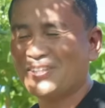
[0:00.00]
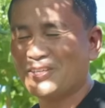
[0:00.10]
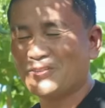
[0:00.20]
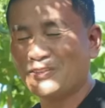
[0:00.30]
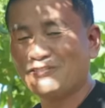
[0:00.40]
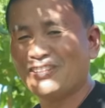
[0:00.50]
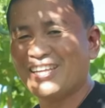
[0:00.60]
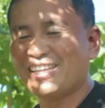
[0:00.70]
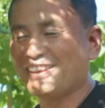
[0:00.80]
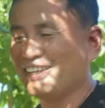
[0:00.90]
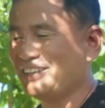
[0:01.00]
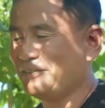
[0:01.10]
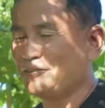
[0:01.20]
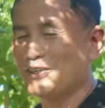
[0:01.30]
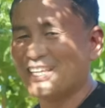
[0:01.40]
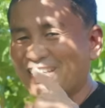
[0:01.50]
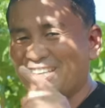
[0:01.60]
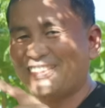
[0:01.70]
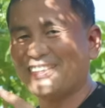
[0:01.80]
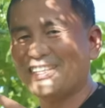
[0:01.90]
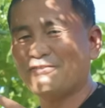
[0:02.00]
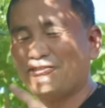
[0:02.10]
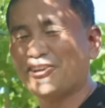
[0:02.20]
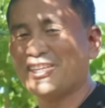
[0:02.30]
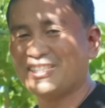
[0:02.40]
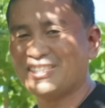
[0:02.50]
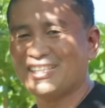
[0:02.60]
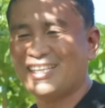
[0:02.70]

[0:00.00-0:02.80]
you're confident that if you're gonna eat that fresh,